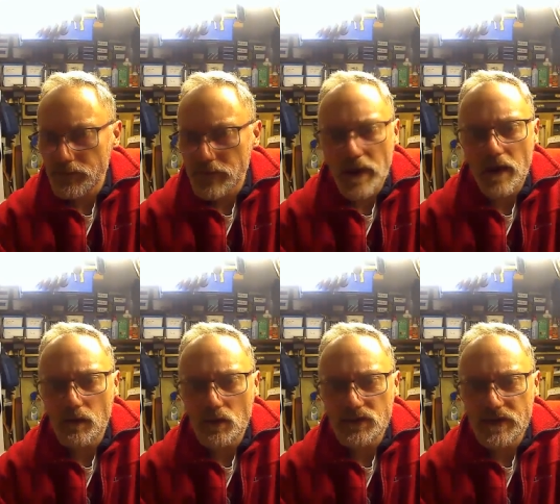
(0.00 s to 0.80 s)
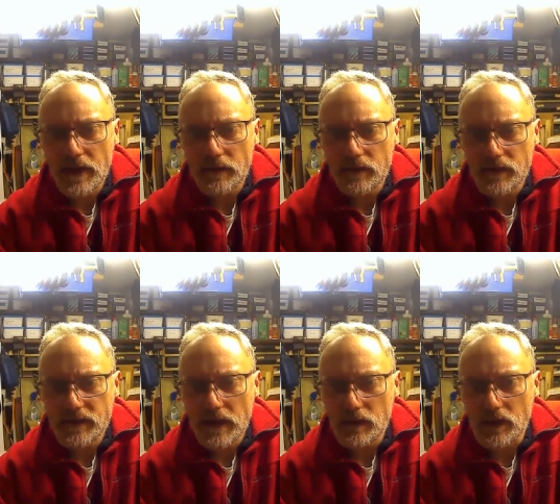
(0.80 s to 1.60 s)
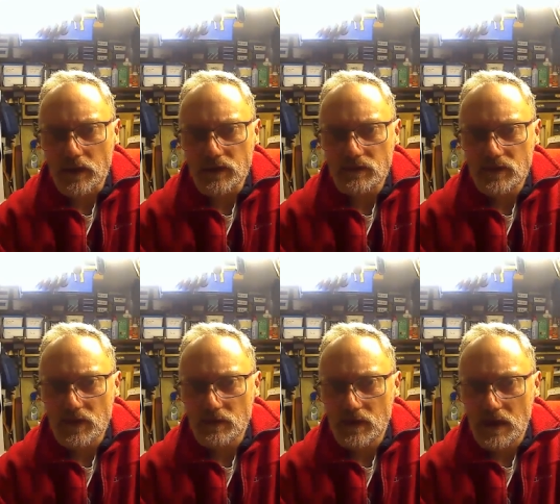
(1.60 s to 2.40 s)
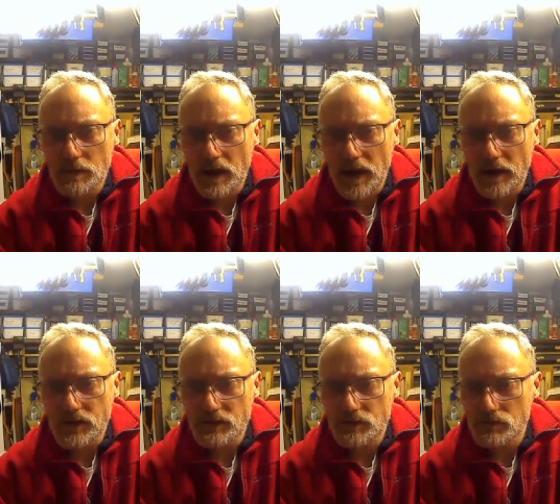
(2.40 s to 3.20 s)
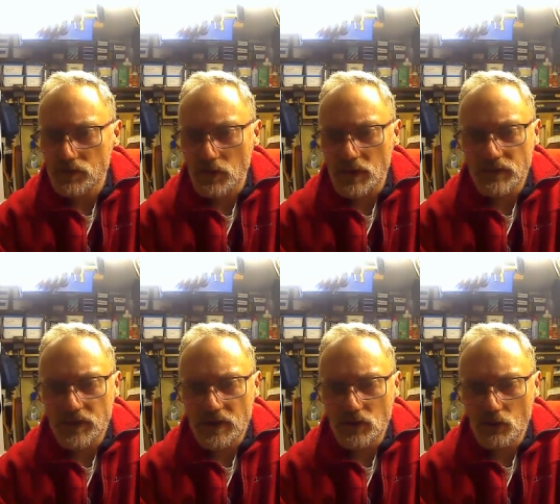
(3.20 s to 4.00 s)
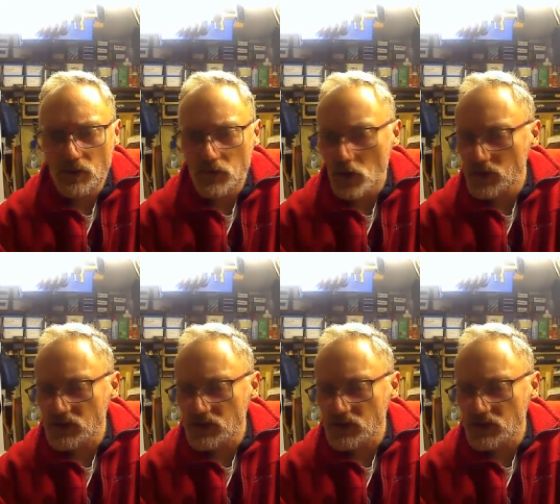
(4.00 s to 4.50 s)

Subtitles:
We'll see how it goes. So keep an eye out, probably for a normal vlog